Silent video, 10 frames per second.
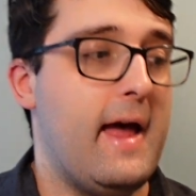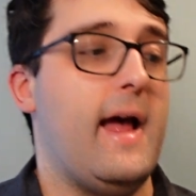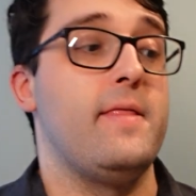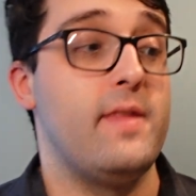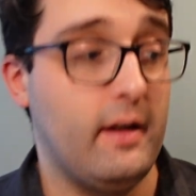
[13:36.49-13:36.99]

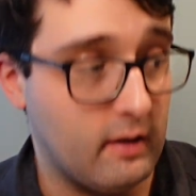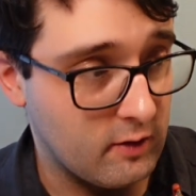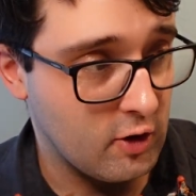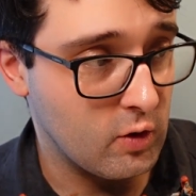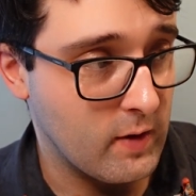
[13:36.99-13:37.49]
and then I'll
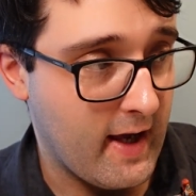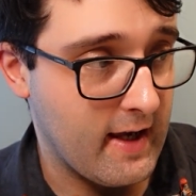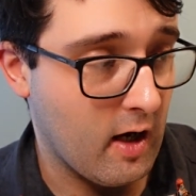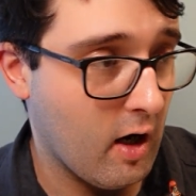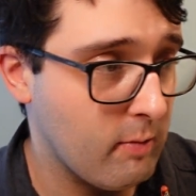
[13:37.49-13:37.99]
do a
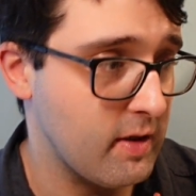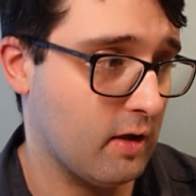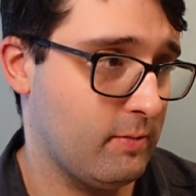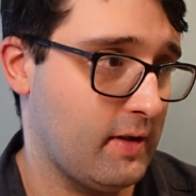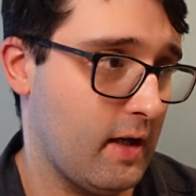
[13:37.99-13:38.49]
hobby
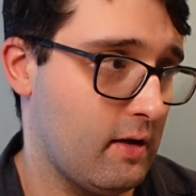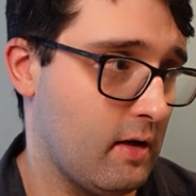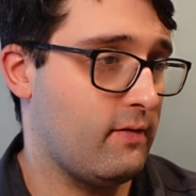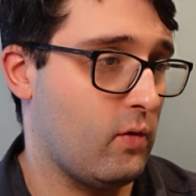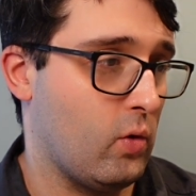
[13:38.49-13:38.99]
update
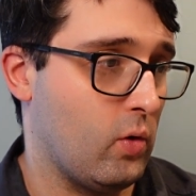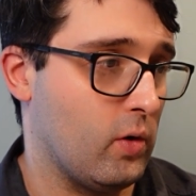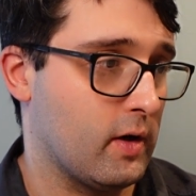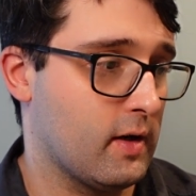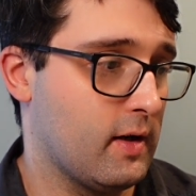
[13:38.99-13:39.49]

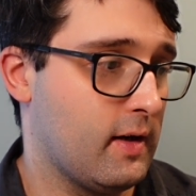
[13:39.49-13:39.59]
for